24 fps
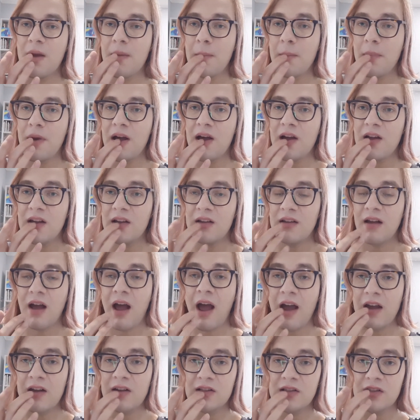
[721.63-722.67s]
But
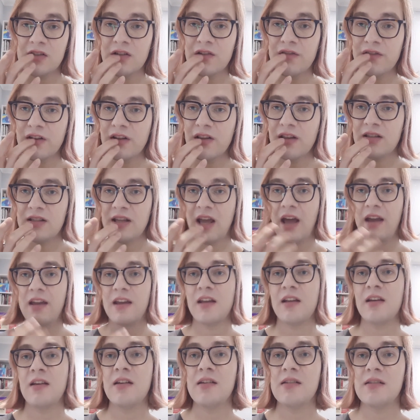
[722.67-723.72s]
I can still feel the
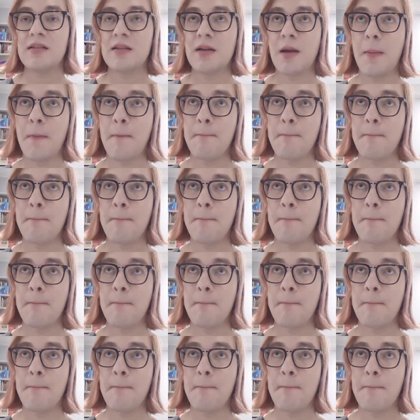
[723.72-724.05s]
tackiness.